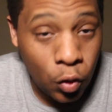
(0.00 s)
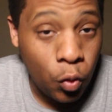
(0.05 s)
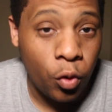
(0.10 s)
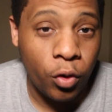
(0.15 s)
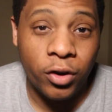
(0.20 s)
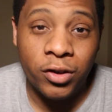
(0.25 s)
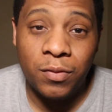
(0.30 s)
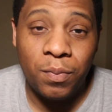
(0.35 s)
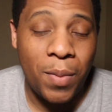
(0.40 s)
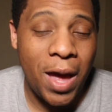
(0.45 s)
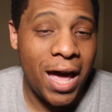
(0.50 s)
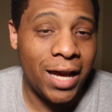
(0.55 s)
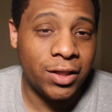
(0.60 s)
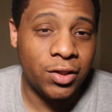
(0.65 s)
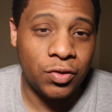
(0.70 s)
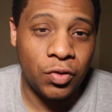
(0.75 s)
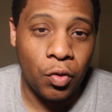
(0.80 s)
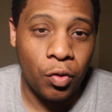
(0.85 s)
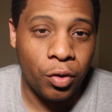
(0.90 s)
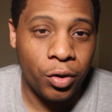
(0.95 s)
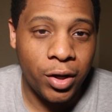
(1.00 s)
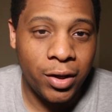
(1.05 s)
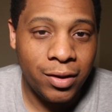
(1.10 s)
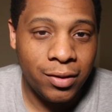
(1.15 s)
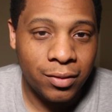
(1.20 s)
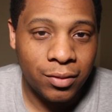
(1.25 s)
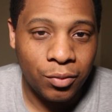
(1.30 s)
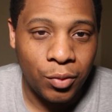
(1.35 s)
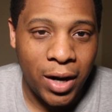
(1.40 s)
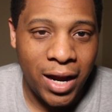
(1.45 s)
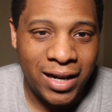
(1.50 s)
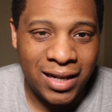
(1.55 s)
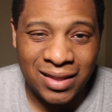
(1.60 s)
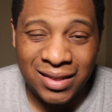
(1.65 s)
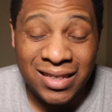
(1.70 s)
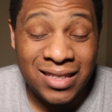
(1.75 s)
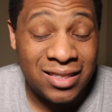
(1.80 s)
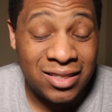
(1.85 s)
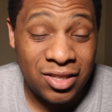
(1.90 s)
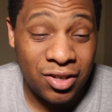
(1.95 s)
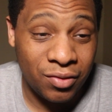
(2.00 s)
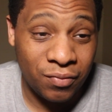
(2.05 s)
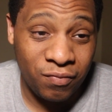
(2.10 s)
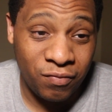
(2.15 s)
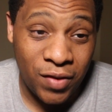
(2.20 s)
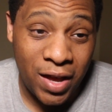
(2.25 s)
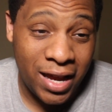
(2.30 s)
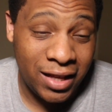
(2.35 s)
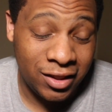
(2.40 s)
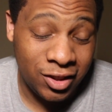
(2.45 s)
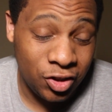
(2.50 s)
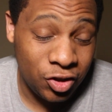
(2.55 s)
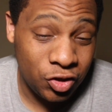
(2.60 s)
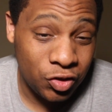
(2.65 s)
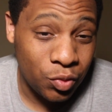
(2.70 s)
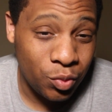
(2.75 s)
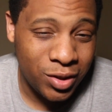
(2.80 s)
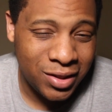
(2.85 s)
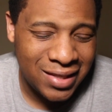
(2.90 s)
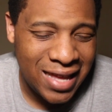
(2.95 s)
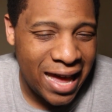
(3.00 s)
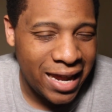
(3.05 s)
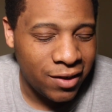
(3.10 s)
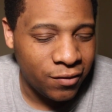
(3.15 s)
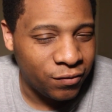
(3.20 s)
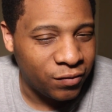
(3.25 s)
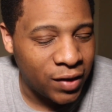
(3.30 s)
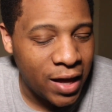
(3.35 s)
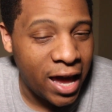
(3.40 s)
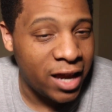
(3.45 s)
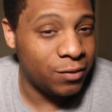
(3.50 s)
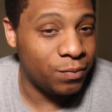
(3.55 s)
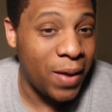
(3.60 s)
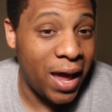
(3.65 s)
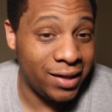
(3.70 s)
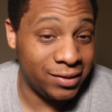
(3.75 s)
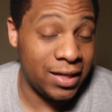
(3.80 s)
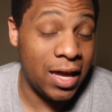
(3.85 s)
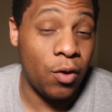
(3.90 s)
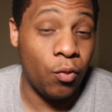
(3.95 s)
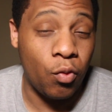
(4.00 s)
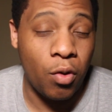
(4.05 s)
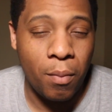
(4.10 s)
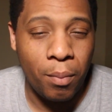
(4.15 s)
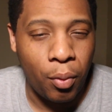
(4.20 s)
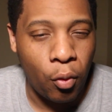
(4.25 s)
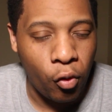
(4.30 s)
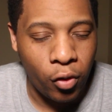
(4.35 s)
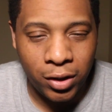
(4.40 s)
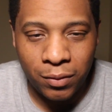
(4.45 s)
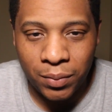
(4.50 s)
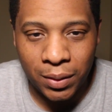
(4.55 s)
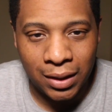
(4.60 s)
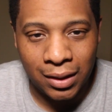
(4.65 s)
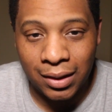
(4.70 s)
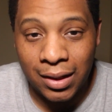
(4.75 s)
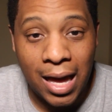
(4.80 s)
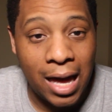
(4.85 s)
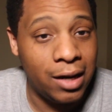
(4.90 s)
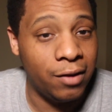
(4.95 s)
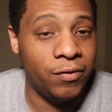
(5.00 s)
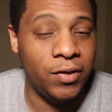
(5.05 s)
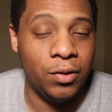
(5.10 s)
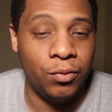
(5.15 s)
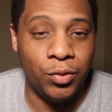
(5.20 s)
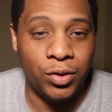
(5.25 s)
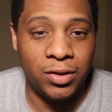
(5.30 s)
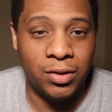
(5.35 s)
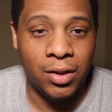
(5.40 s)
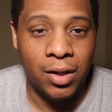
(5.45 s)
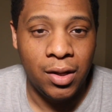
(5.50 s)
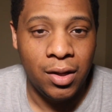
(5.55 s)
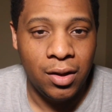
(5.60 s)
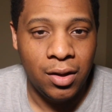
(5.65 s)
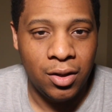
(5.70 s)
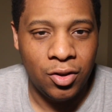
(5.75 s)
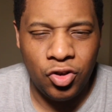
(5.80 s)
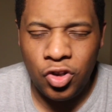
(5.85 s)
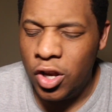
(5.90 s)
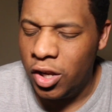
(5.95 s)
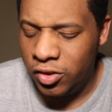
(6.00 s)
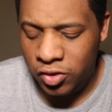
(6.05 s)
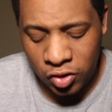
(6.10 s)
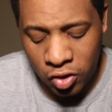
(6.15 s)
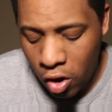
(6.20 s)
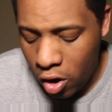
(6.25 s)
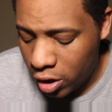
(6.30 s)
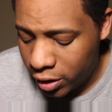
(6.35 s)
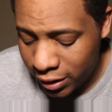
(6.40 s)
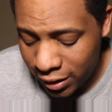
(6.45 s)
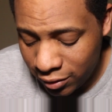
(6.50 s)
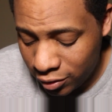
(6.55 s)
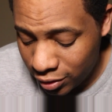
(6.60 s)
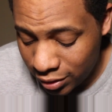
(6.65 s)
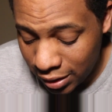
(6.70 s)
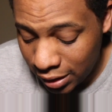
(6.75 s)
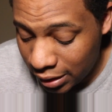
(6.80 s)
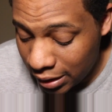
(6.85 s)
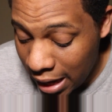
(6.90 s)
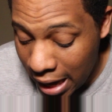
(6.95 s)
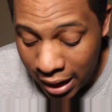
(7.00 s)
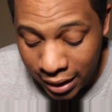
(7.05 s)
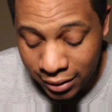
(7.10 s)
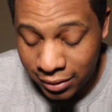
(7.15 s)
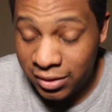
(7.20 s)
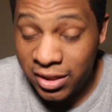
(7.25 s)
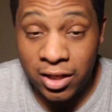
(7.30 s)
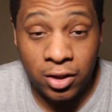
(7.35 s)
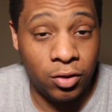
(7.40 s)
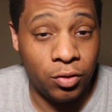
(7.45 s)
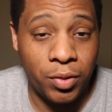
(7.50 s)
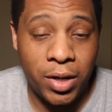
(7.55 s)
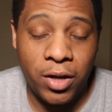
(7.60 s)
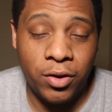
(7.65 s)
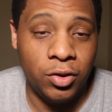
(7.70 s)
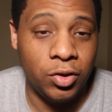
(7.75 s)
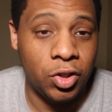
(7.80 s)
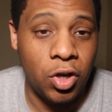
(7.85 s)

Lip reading: Cora's backstory, right, at least they're finally showing that in flashbacks at one point, but a lot of it was just talking. There's a lot of standing around